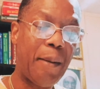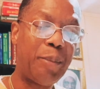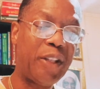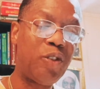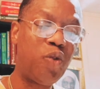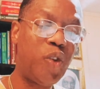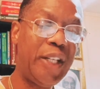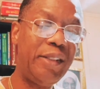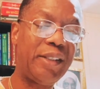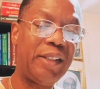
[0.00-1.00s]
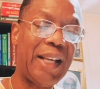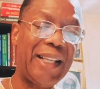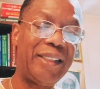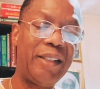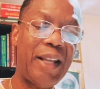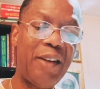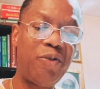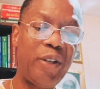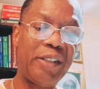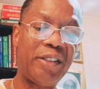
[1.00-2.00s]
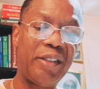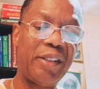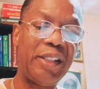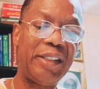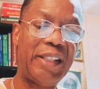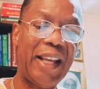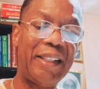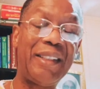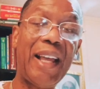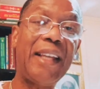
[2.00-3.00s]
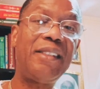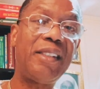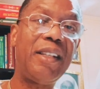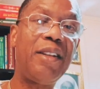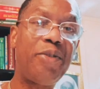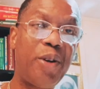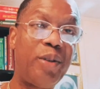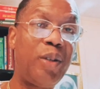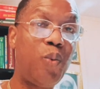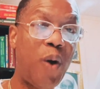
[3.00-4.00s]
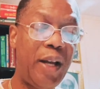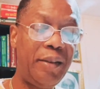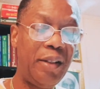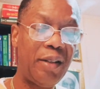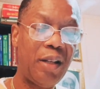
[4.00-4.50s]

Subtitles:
but the reason I did not register is that in 1931,